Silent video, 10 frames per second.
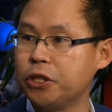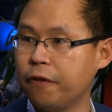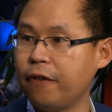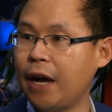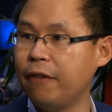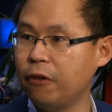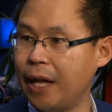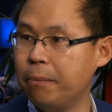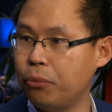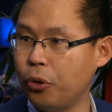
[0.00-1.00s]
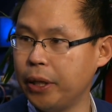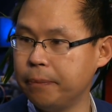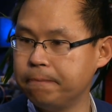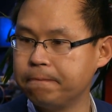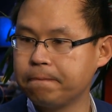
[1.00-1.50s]
survival endpoint.
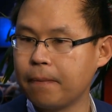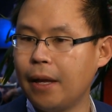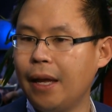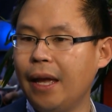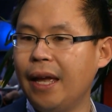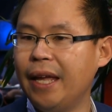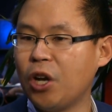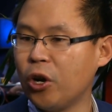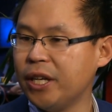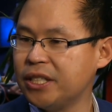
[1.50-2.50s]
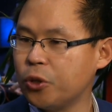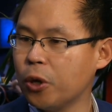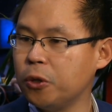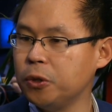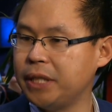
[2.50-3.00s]
In our
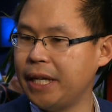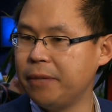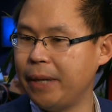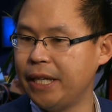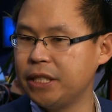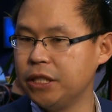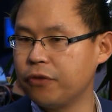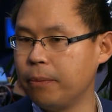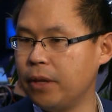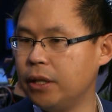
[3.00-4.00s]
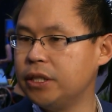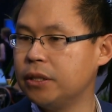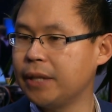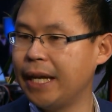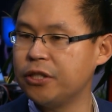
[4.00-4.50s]
historical databases from the
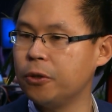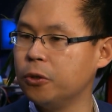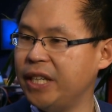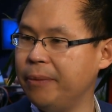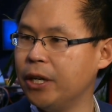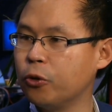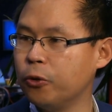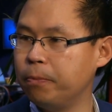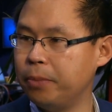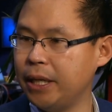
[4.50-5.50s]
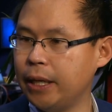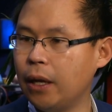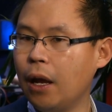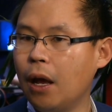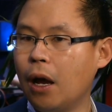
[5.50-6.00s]
Cancer and Leukemia Group B,
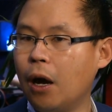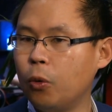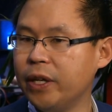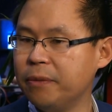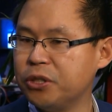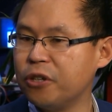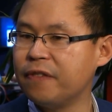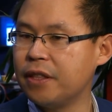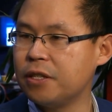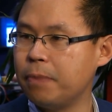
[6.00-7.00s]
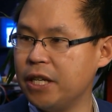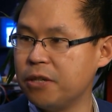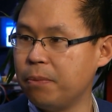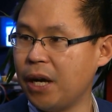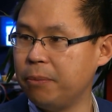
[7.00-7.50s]
we observed that this
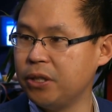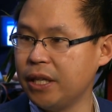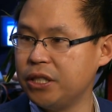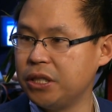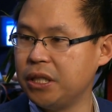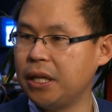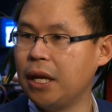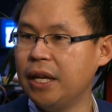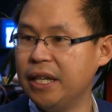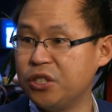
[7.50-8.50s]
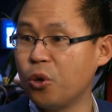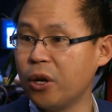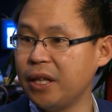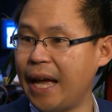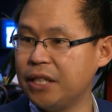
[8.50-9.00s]
patient population
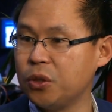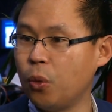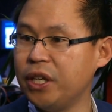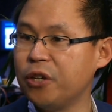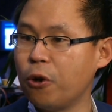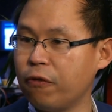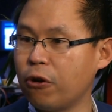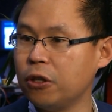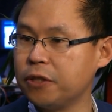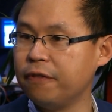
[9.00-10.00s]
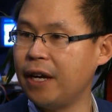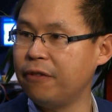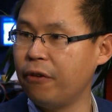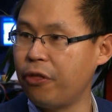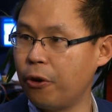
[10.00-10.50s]
historically has a 1-year overall
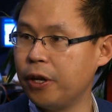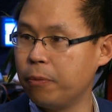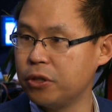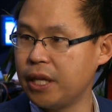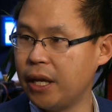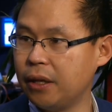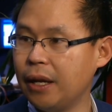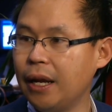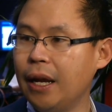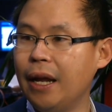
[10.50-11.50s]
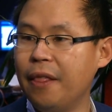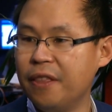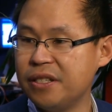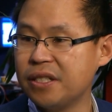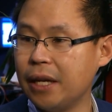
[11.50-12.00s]
survival of 30%. In
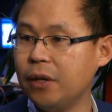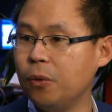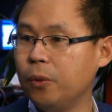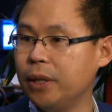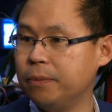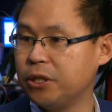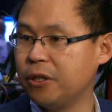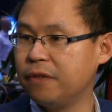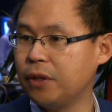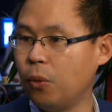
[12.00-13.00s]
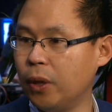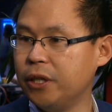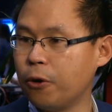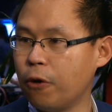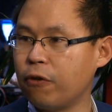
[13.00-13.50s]
this study, we observed a
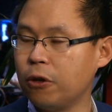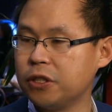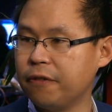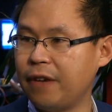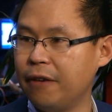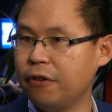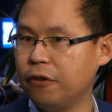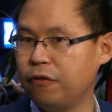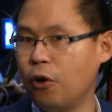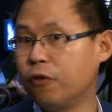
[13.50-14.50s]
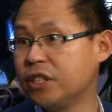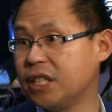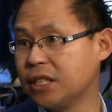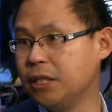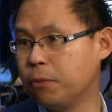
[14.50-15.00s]
1-year overall survival of over
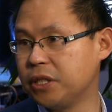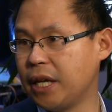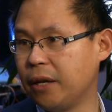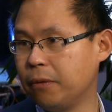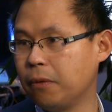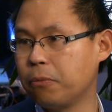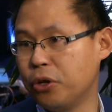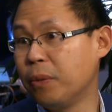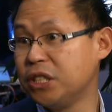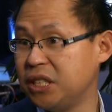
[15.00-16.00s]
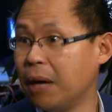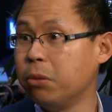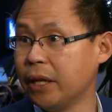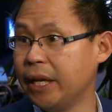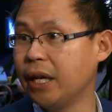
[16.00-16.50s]
60%, pretty much
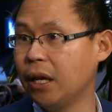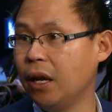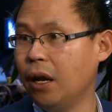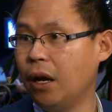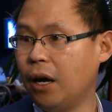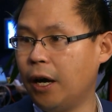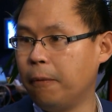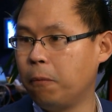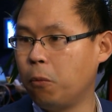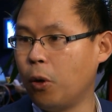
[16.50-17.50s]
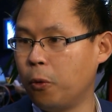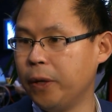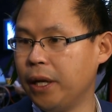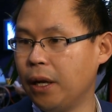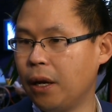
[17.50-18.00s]
doubling
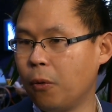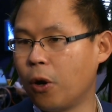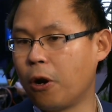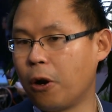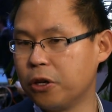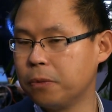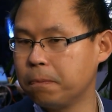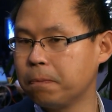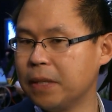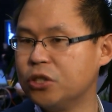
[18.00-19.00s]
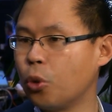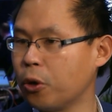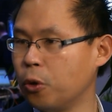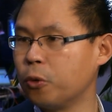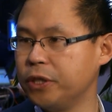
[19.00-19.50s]
what our
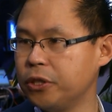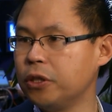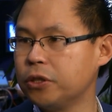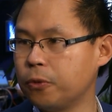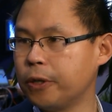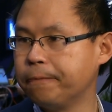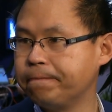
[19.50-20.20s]
historical results were.